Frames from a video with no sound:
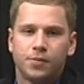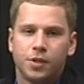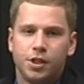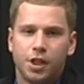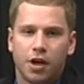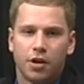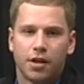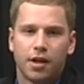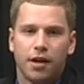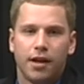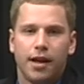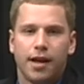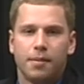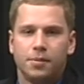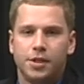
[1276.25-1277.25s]
Jared
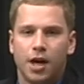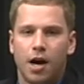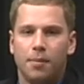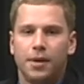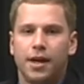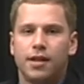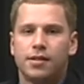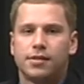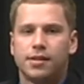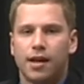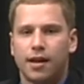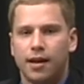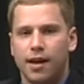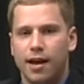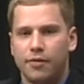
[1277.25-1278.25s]
Cunningham dominated the
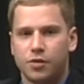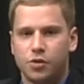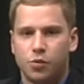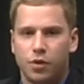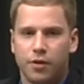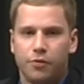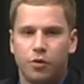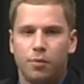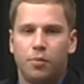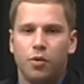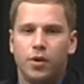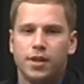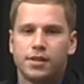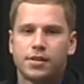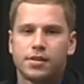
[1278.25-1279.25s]
second half with 24
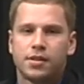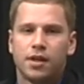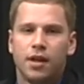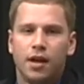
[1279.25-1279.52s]
points